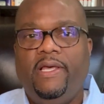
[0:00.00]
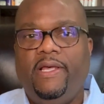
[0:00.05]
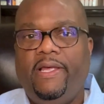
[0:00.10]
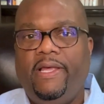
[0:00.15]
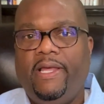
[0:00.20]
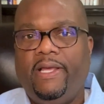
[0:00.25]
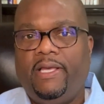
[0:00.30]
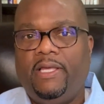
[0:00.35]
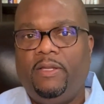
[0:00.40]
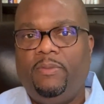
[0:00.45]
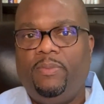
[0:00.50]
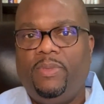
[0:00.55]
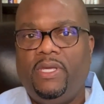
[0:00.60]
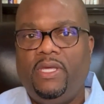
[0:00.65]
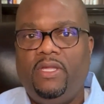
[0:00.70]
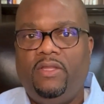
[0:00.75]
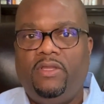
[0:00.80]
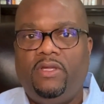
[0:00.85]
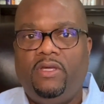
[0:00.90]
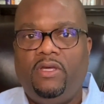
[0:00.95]
It could
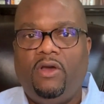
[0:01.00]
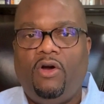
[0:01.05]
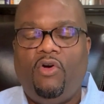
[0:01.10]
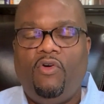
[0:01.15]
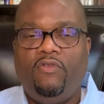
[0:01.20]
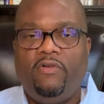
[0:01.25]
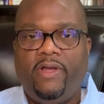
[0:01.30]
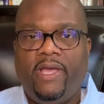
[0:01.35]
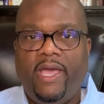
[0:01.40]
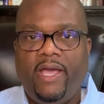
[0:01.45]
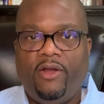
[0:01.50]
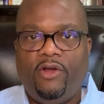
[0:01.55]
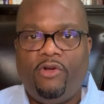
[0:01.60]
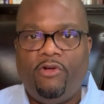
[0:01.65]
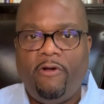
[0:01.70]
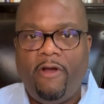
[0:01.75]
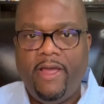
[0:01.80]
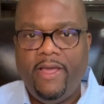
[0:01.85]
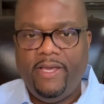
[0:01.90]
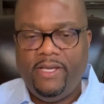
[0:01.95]
be the overhead
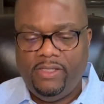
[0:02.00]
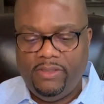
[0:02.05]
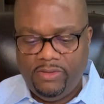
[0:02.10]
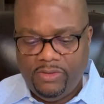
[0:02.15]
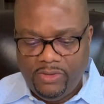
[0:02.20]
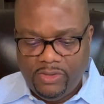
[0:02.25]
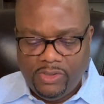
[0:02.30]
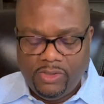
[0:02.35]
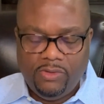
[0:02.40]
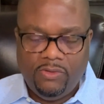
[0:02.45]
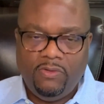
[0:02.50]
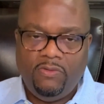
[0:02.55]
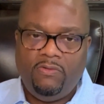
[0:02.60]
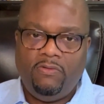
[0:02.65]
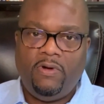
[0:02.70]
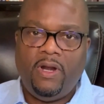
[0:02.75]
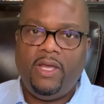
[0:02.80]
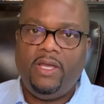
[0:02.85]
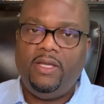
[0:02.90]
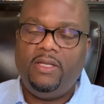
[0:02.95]
cranes,
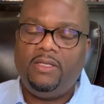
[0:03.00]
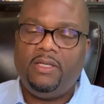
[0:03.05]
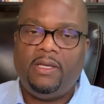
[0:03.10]
right?